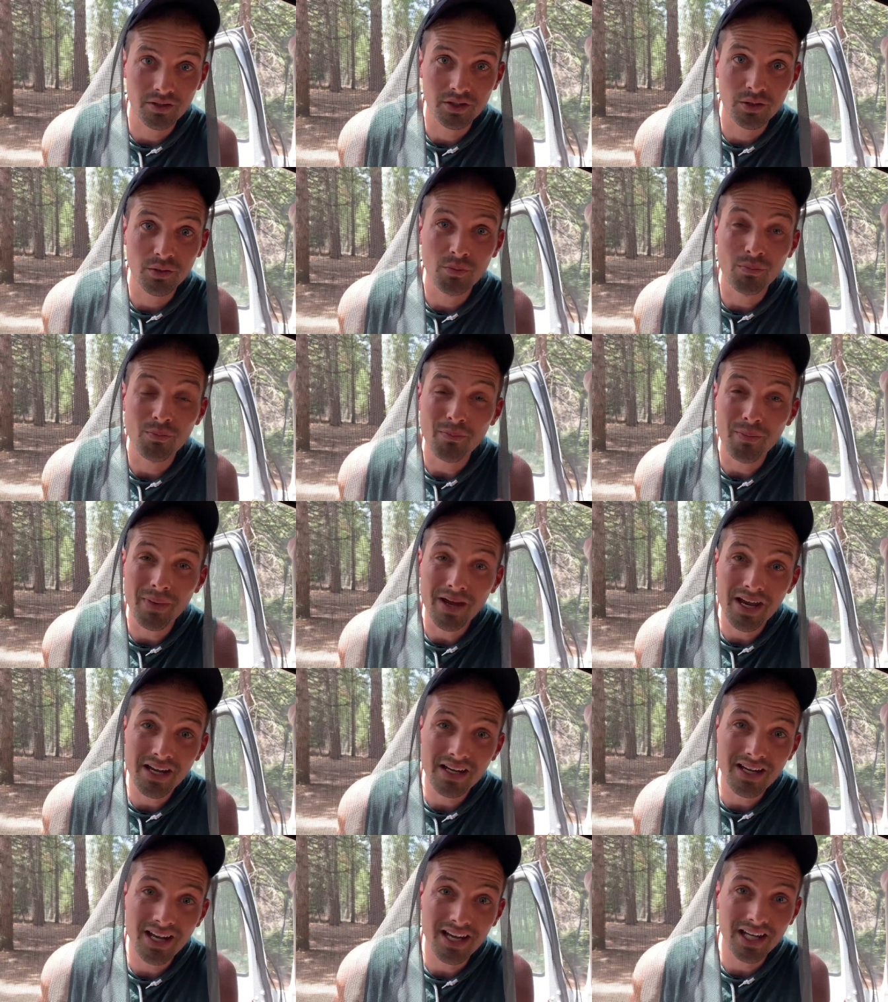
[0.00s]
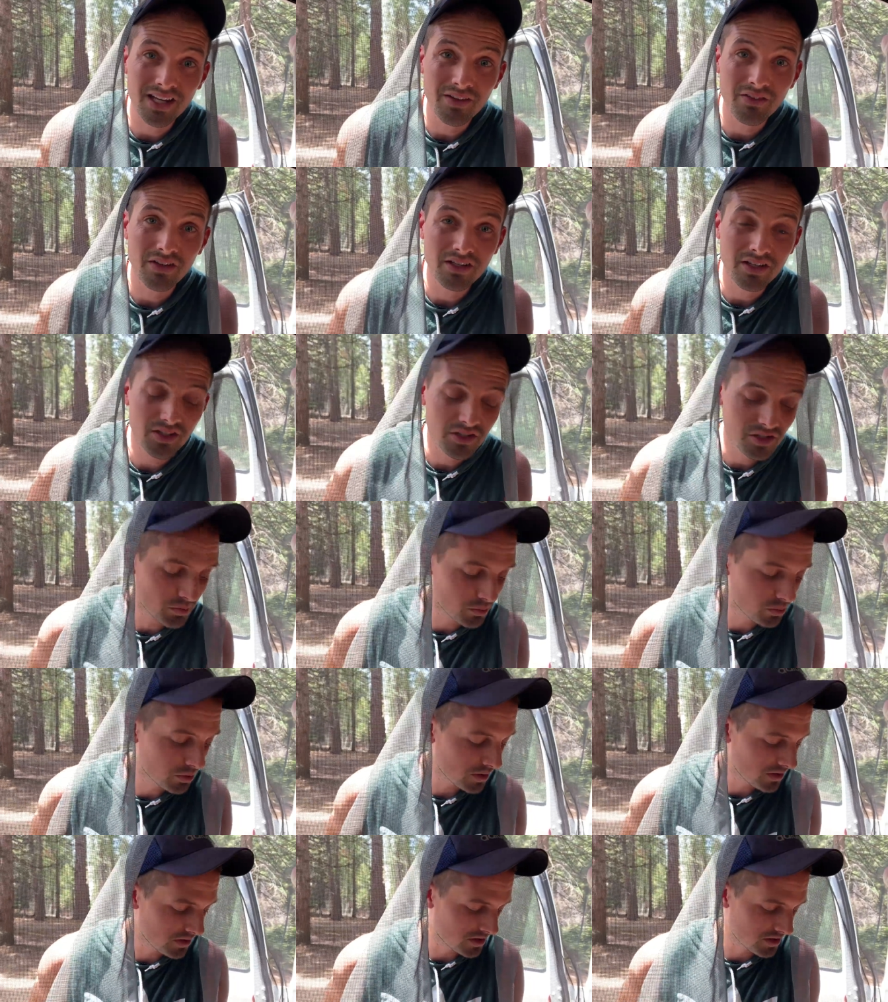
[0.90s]
you may not even need to
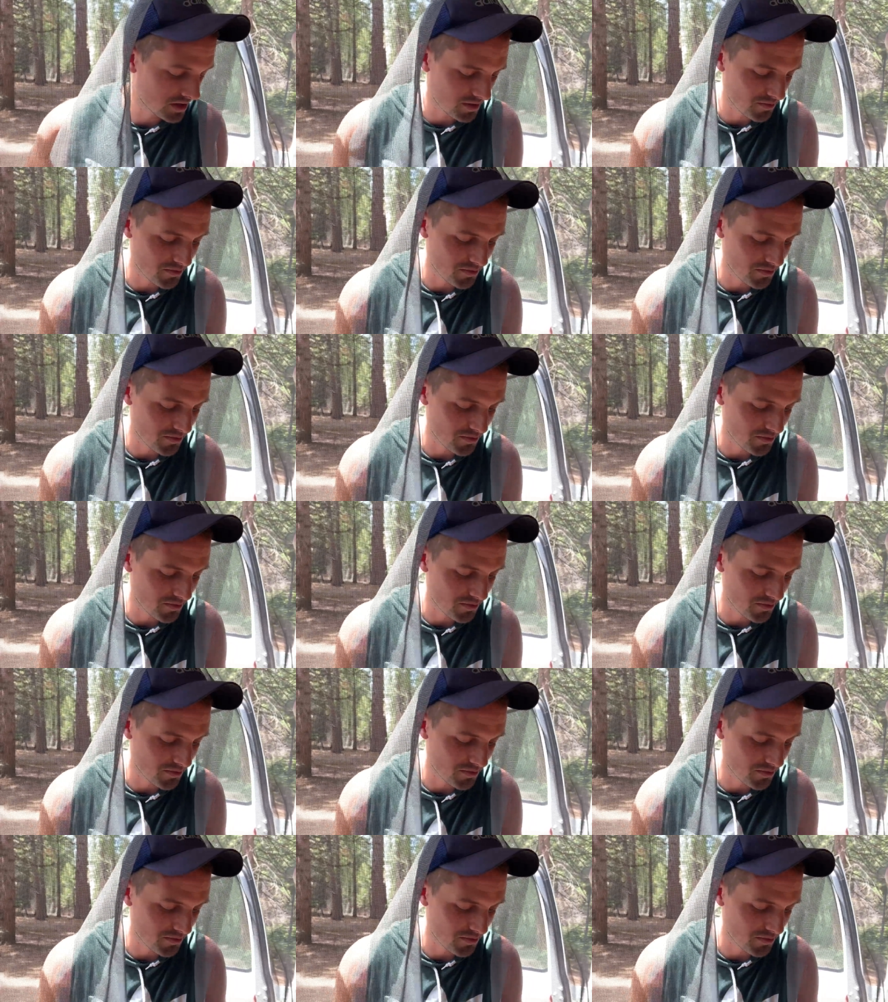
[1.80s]
put the